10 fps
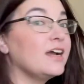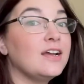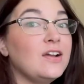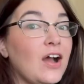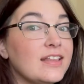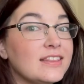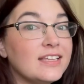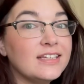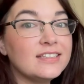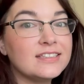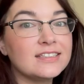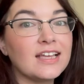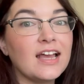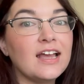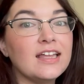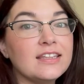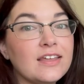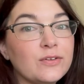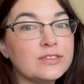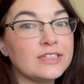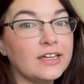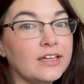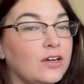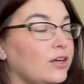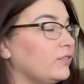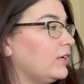got this the other day off